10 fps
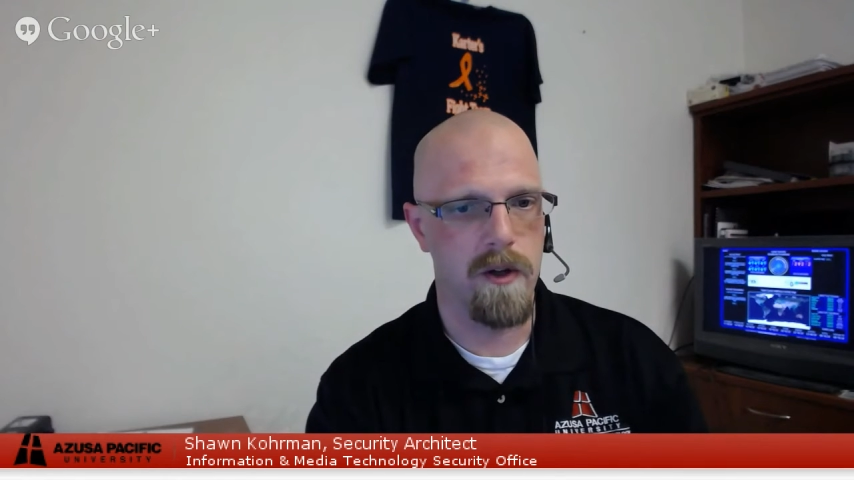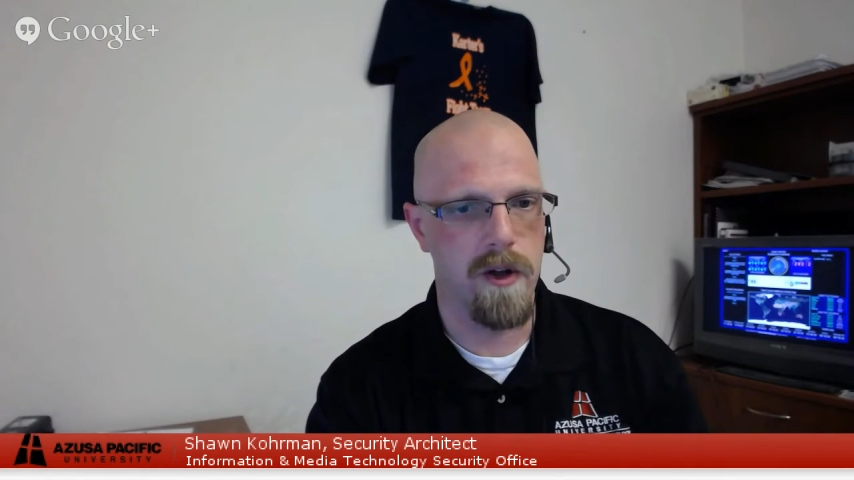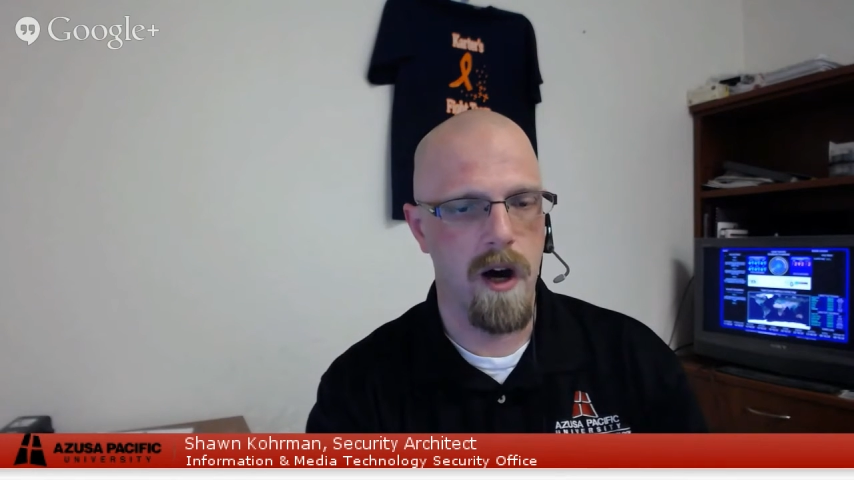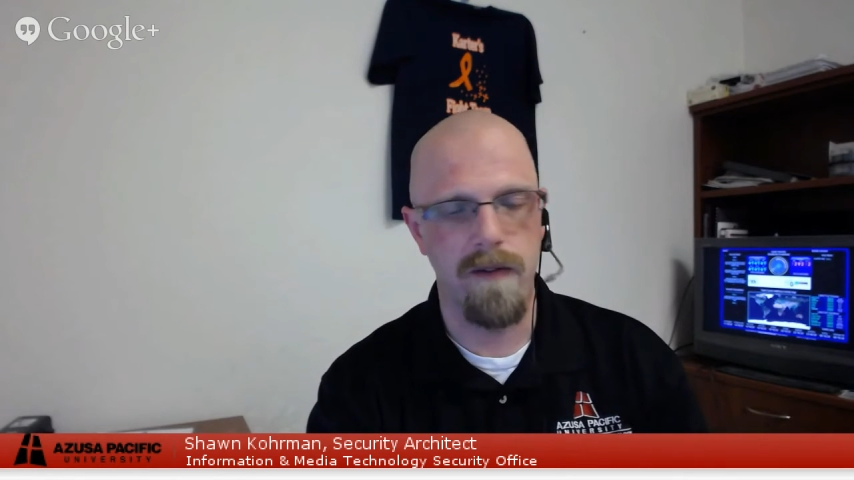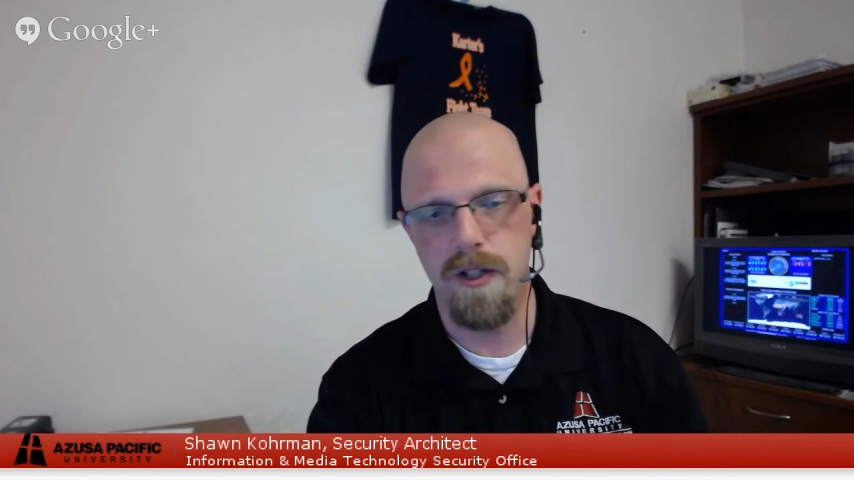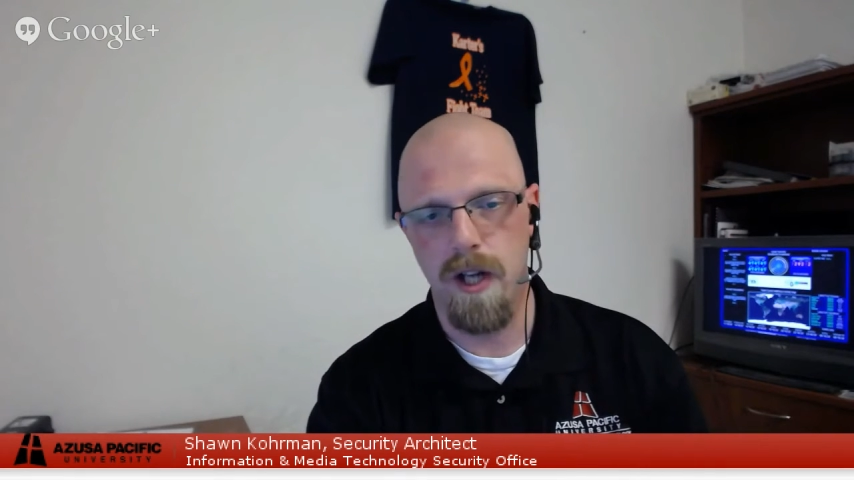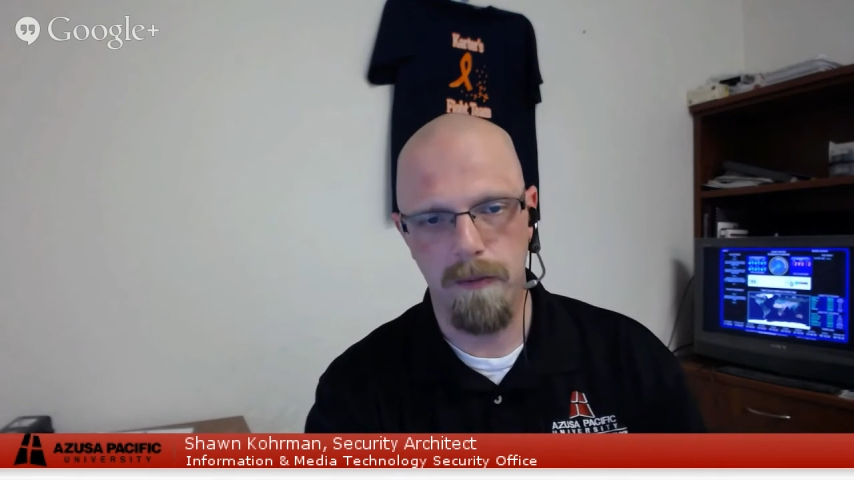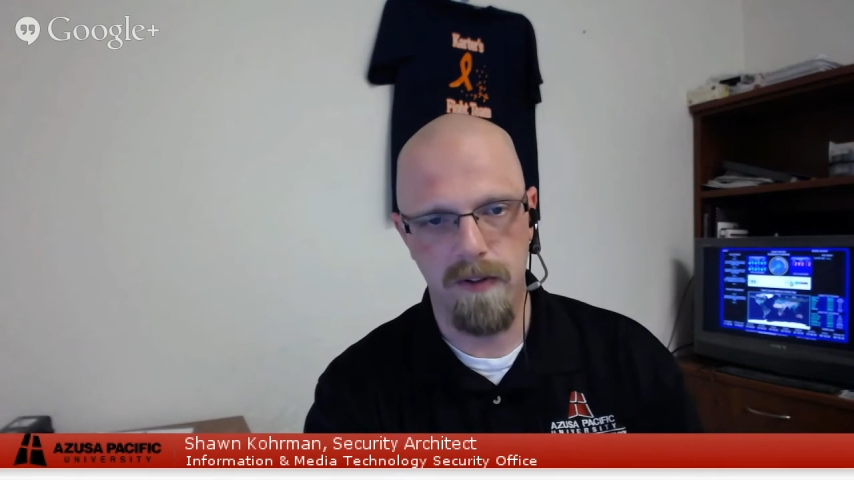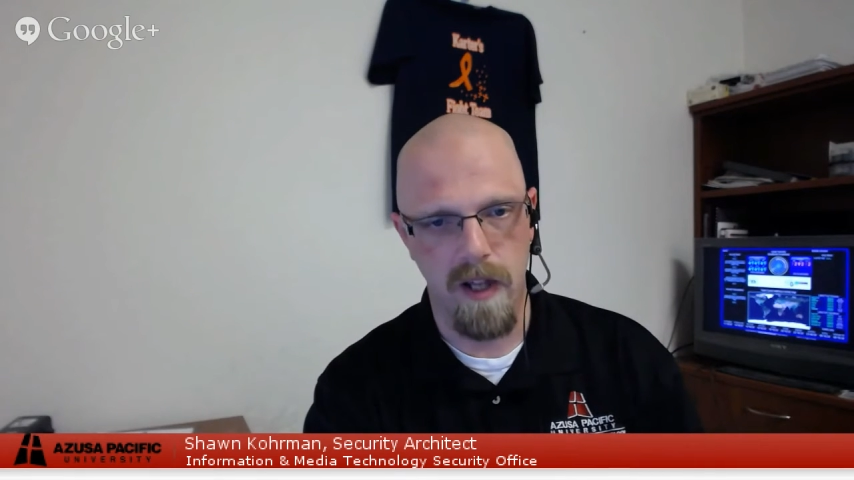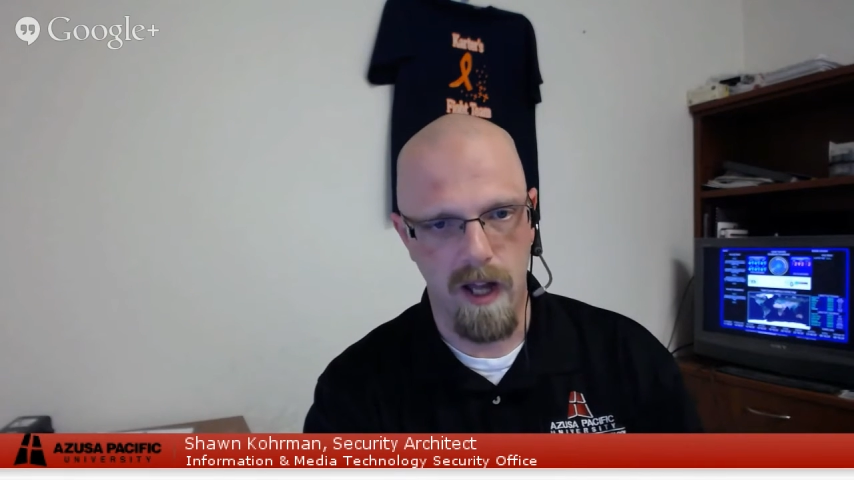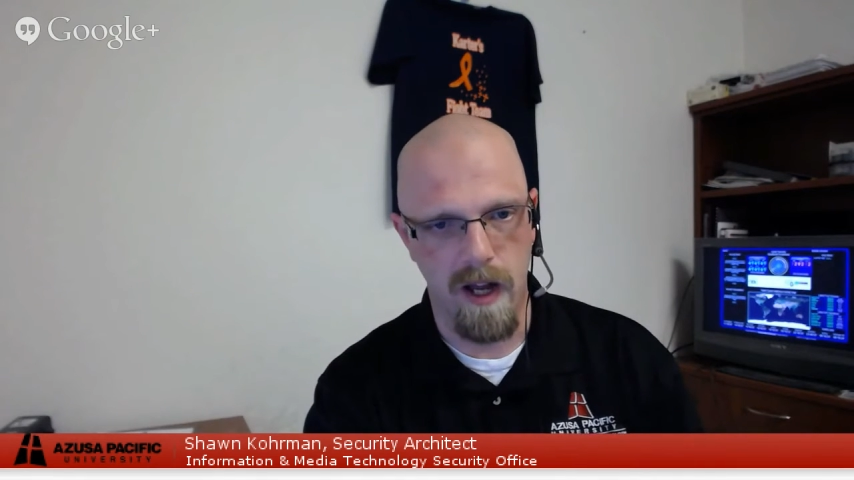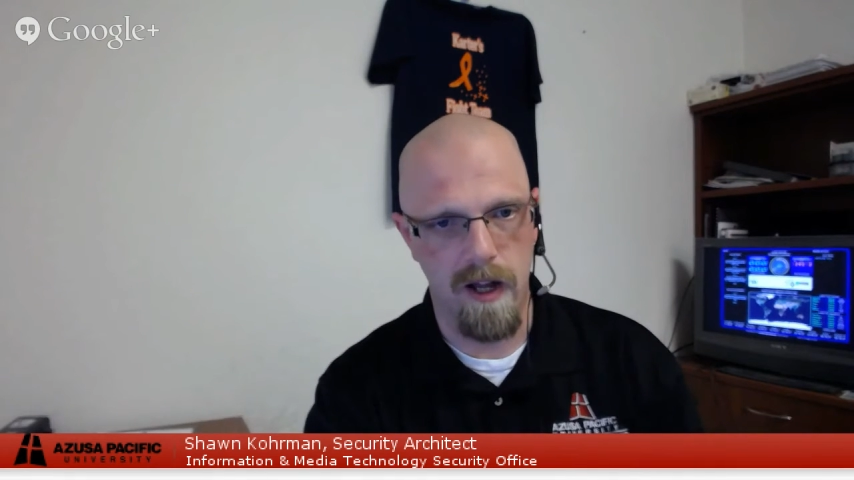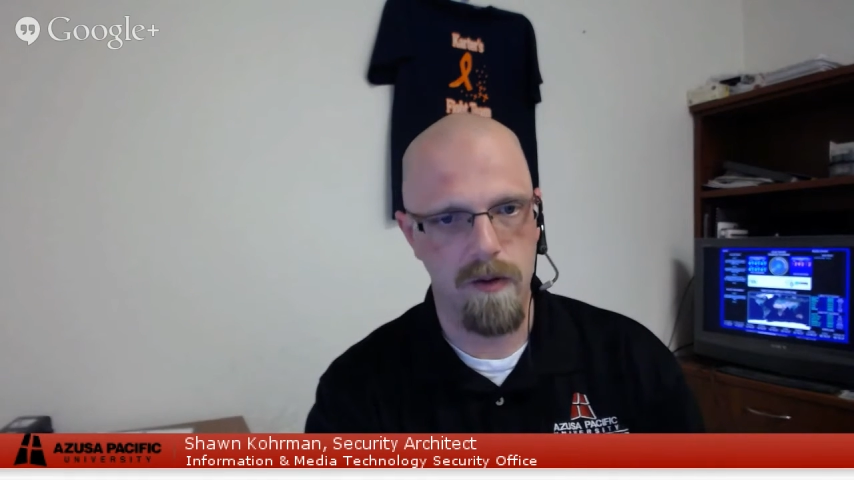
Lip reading: coffee shops a lot